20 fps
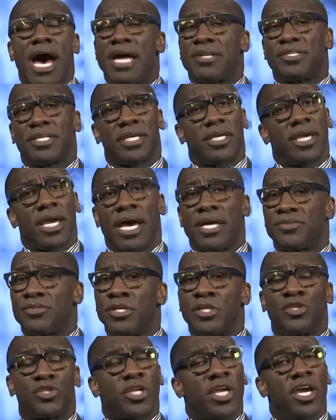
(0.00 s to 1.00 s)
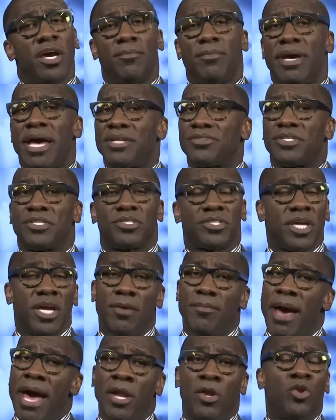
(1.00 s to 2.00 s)
I said, I said Skip. I said
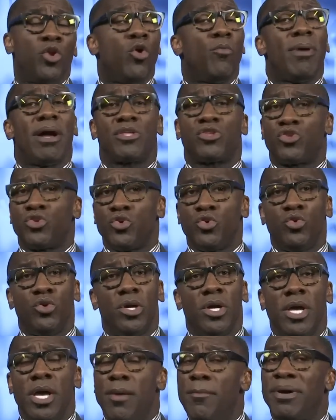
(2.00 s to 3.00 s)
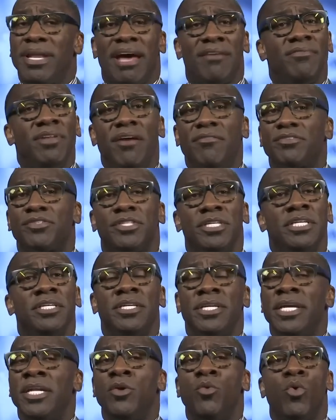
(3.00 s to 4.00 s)
Skip. I don't know about you, but I've never seen
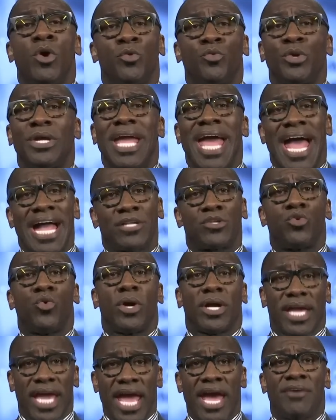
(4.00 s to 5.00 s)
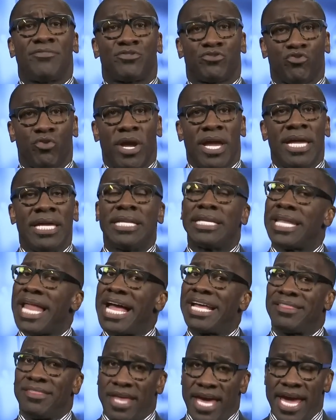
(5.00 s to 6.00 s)
anyone react to a calf strain
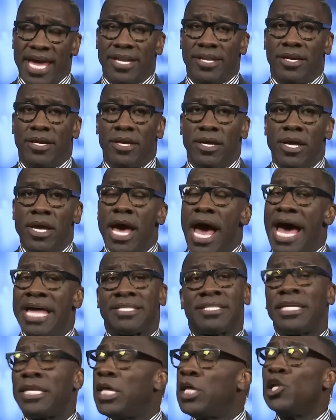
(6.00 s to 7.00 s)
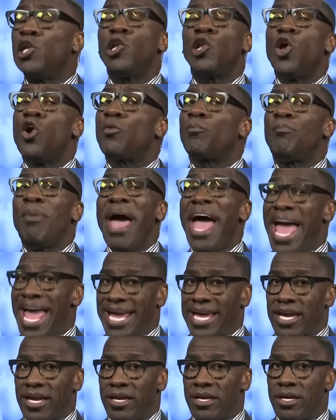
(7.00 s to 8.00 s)
like that. I said he looked
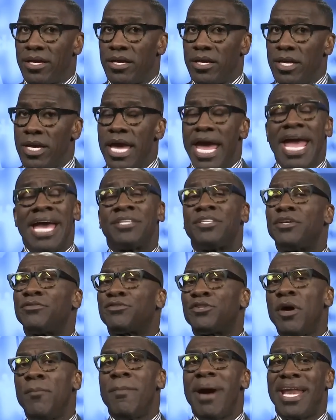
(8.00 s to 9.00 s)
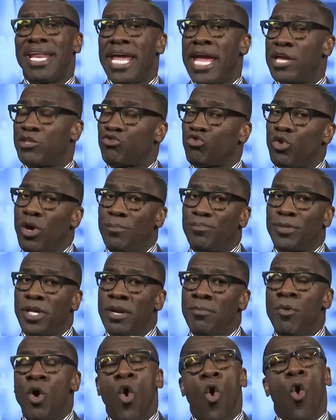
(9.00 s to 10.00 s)
back as if somebody had tripped
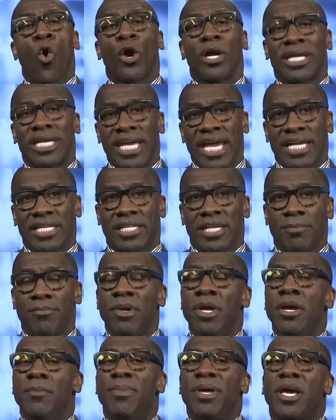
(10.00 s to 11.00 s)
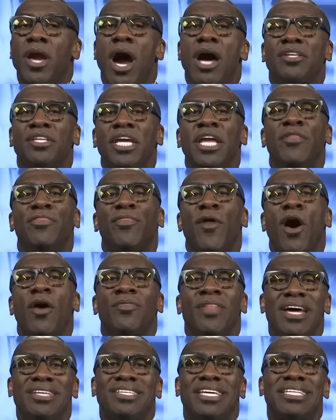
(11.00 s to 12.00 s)
him or kicked him because he thought
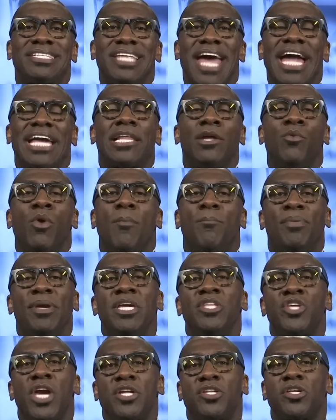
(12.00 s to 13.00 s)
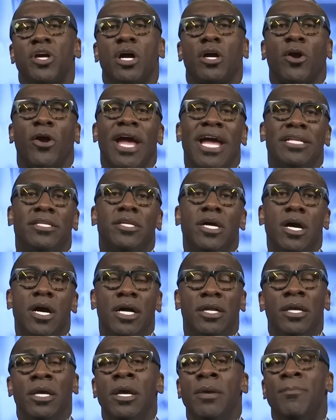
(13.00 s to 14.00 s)
that's exactly what PJ Tucker had
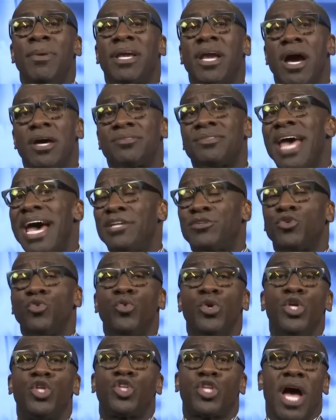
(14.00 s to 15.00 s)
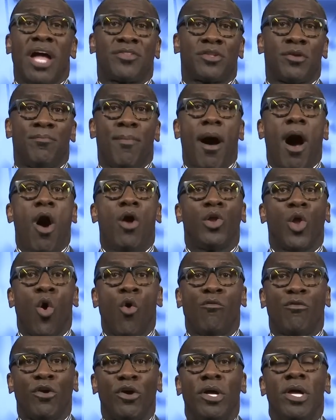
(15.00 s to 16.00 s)
done because that's who he shot the ball
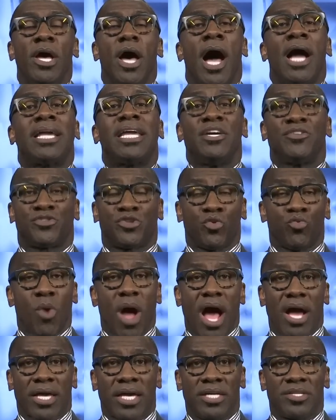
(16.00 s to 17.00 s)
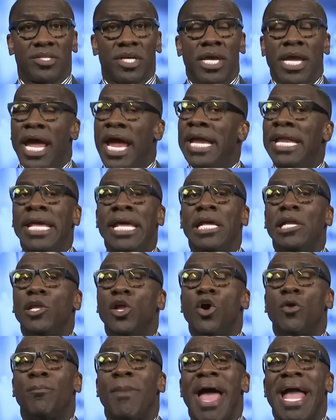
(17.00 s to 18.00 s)
over against the Rockets. And he
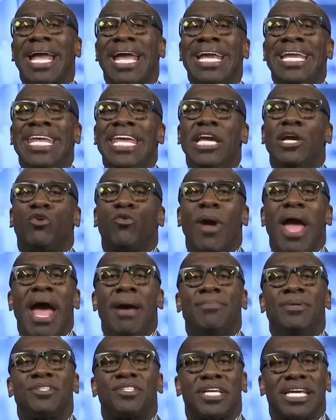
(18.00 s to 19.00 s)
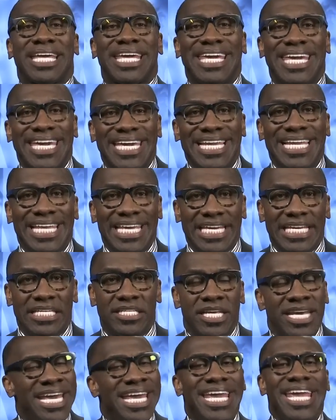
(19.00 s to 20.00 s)
looked back and he grabbed his
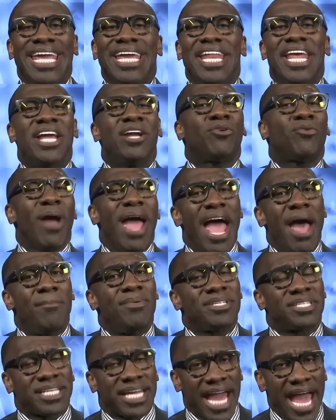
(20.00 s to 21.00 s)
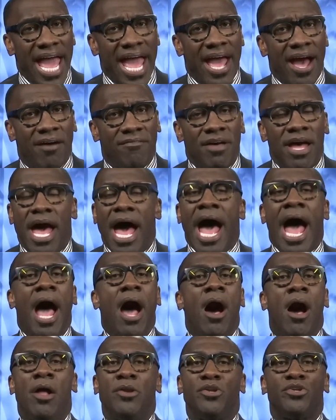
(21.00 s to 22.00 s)
Achilles. He didn't grab his calf. I
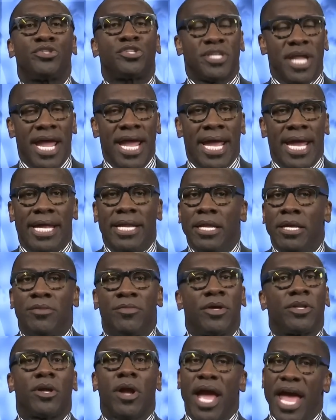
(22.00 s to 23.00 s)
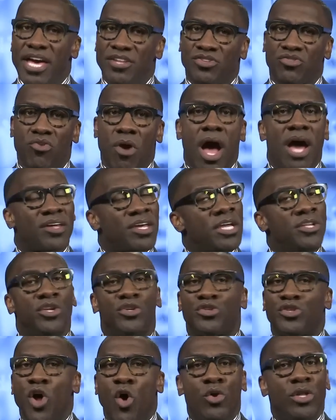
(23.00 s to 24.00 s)
understand the gastroc and the
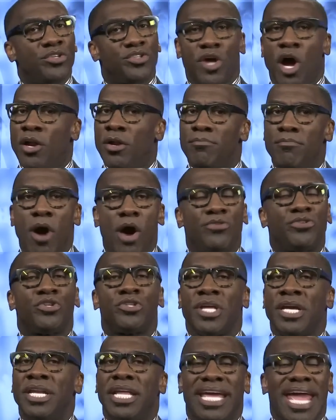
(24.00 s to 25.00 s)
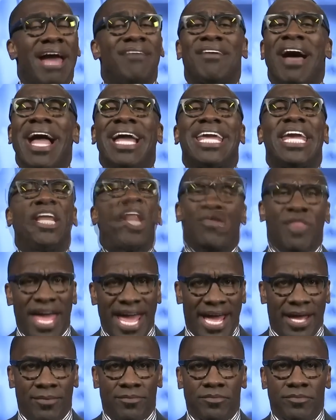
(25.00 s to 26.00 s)
soleus are the muscles in the calf. I get
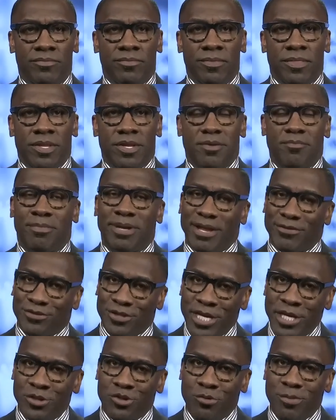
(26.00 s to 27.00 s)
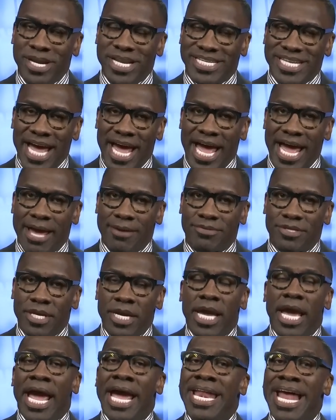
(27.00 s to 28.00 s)
all that. Mm-hmm. But I've seen too many
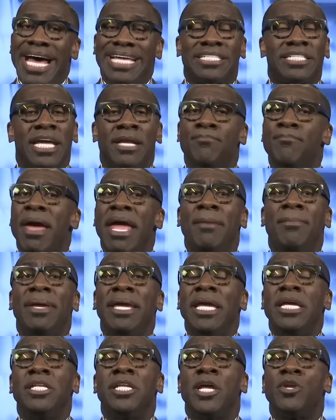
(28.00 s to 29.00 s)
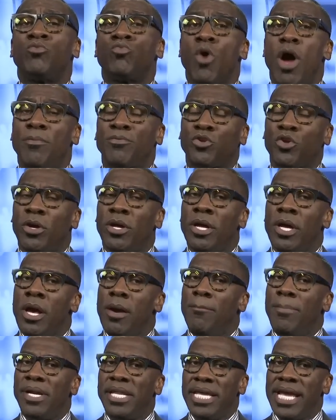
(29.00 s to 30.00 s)
times. And I said maybe he didn't
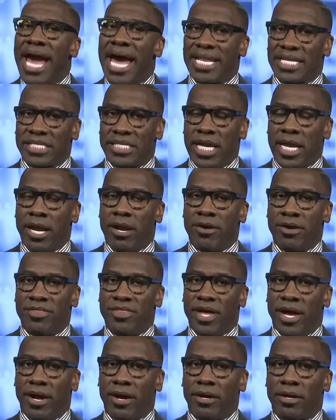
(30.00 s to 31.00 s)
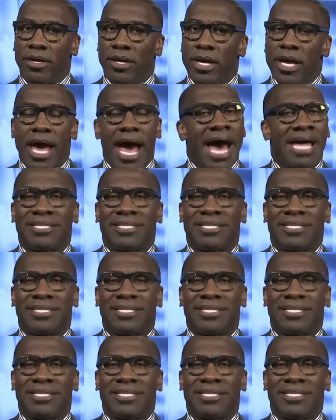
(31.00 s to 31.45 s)
rupture, but he got a tear in there.